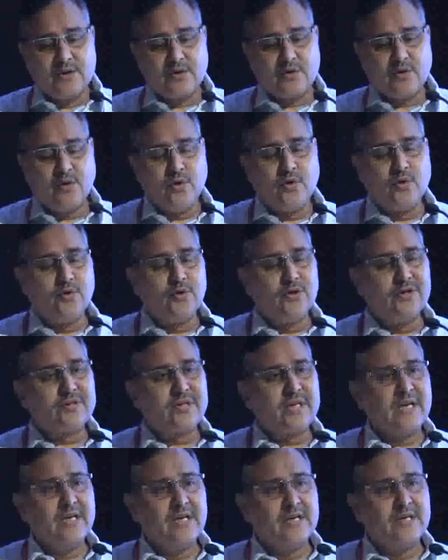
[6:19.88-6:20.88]
So
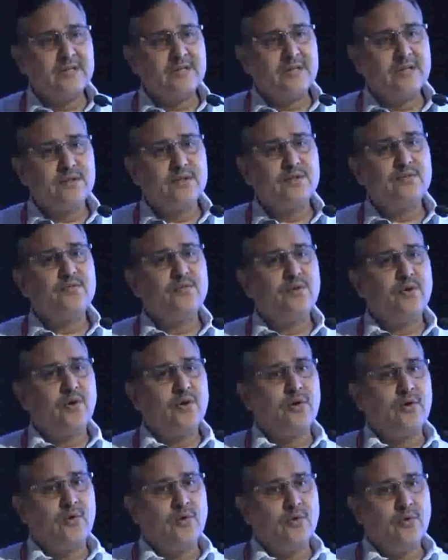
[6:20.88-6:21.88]
skin diseases we
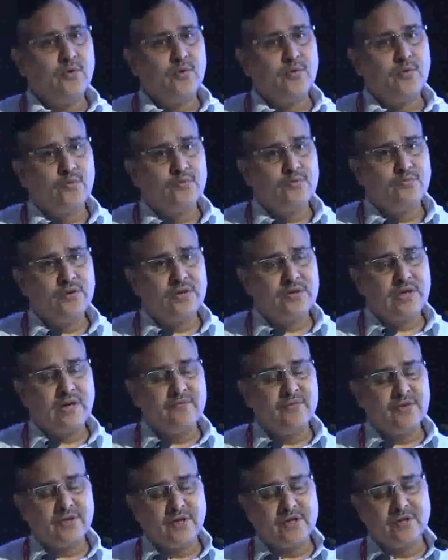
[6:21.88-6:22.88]
all know which
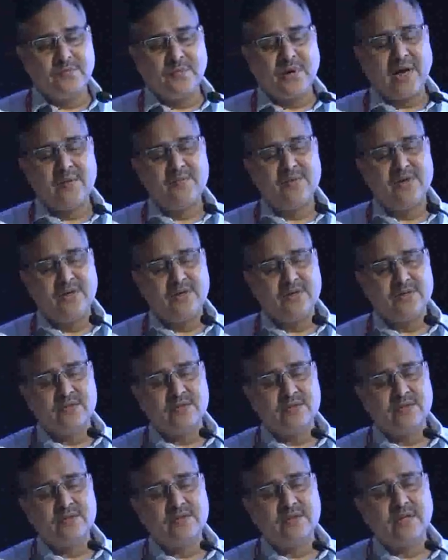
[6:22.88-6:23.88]
are the primary
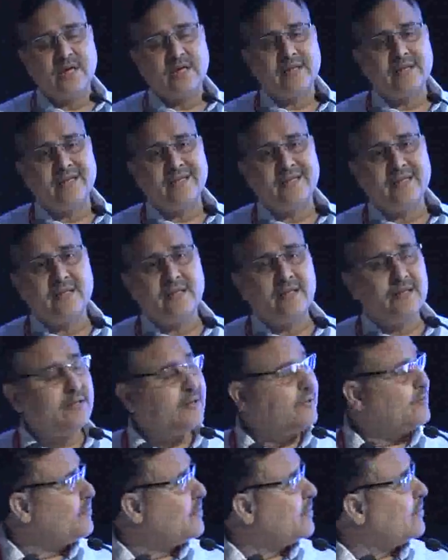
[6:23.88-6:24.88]
diseases, and then
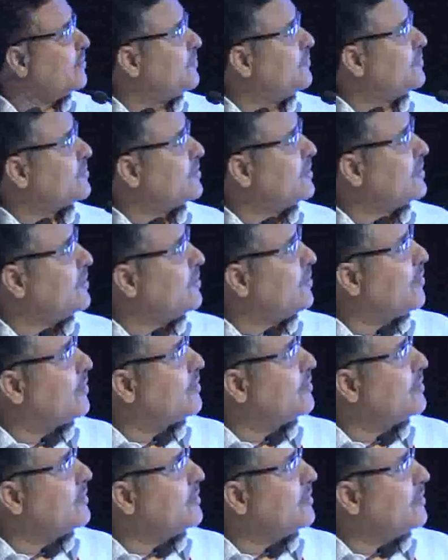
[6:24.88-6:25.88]
we see
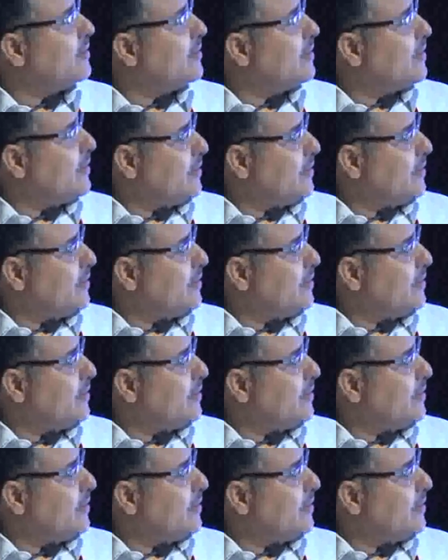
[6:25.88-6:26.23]
all the